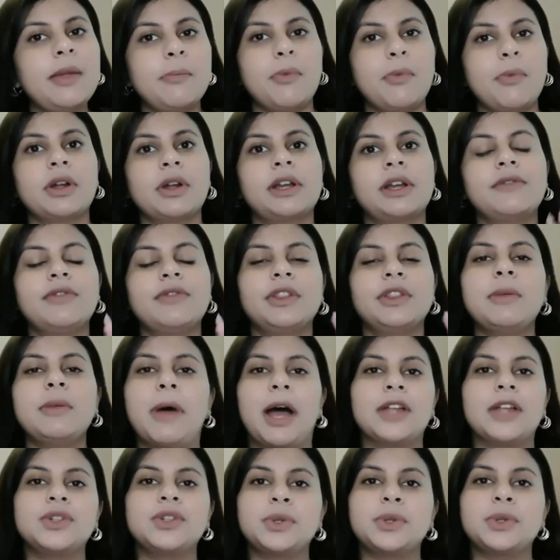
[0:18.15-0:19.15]
important for the
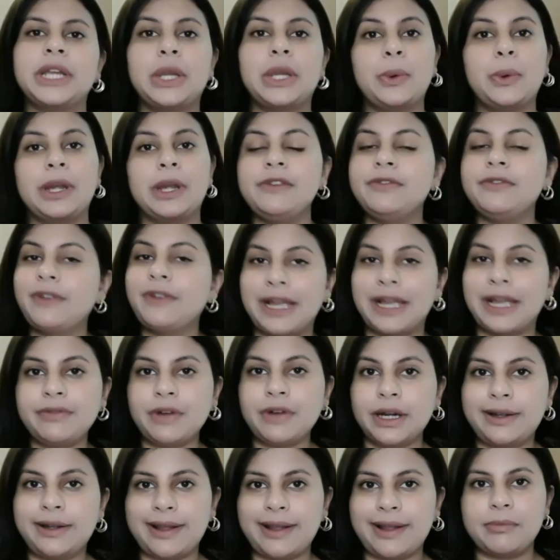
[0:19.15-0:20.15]
March
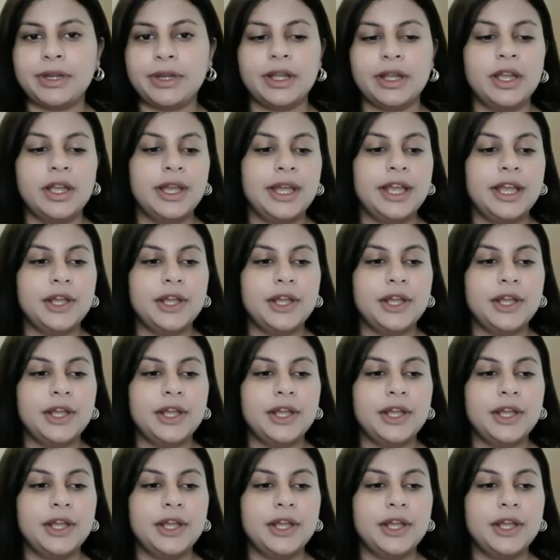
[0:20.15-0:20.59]
2025 attempt.